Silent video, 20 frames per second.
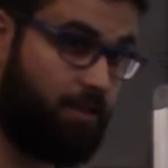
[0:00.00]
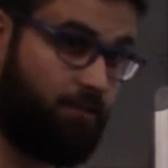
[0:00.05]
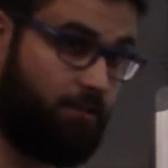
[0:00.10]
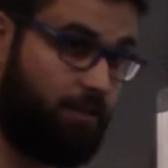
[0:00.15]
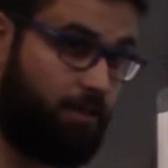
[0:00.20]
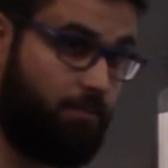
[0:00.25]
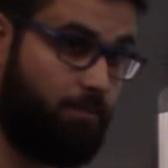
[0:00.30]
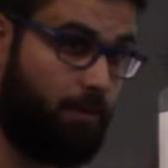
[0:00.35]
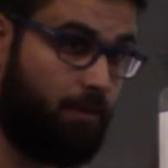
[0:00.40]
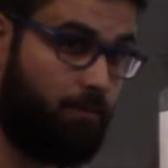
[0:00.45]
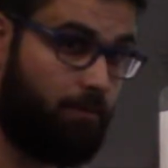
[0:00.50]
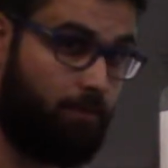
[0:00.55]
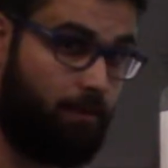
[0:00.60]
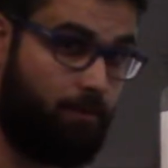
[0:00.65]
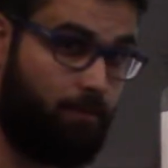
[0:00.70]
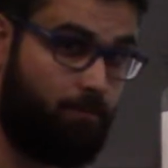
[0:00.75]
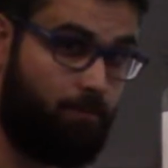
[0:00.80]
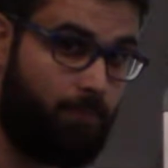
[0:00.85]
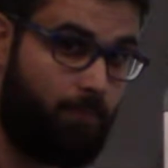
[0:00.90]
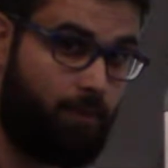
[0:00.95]
have a dhamma,
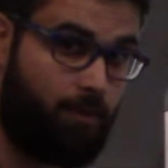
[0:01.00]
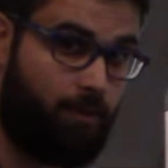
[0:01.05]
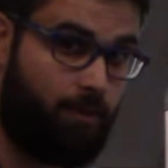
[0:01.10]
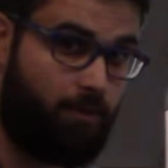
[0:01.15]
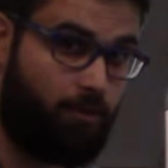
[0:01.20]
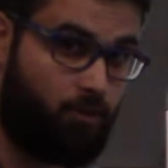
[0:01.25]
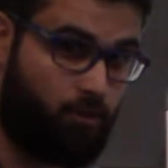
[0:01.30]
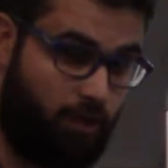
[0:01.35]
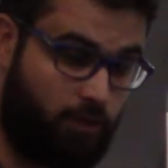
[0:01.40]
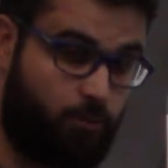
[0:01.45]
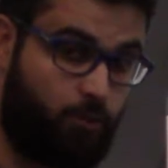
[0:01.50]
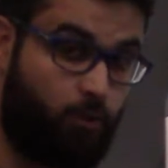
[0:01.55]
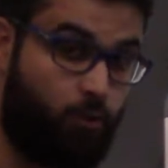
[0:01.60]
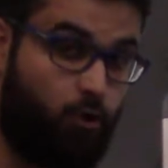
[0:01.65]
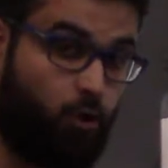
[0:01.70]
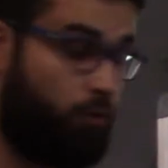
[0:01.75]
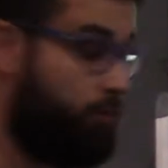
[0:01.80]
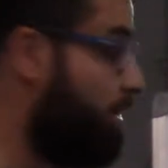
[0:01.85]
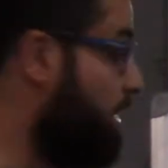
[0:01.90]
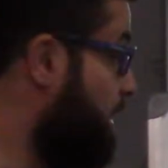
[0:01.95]
right? So that's what you
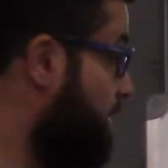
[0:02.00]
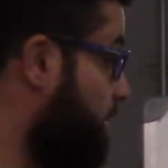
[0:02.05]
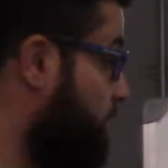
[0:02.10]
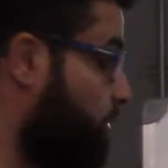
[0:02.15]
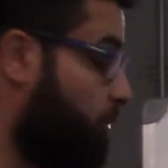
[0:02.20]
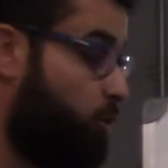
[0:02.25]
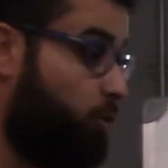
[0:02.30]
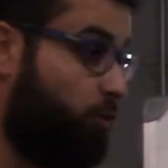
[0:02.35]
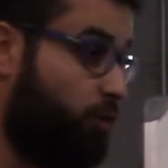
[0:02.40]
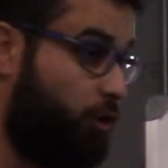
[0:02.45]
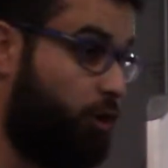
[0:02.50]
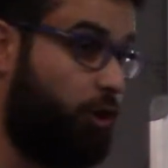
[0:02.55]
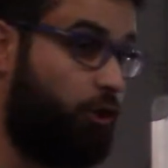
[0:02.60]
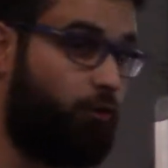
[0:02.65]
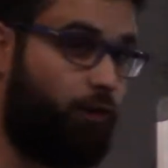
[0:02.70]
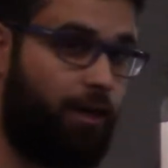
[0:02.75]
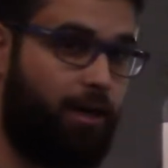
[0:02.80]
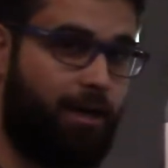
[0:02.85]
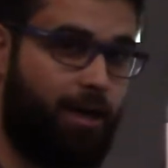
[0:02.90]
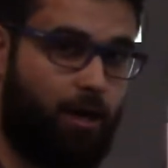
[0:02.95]
know. This is what you've
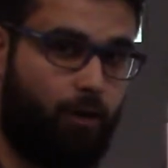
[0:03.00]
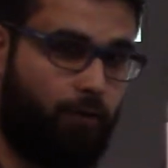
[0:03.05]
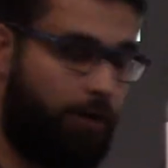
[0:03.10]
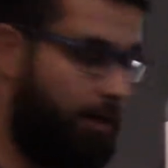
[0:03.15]
learned right now.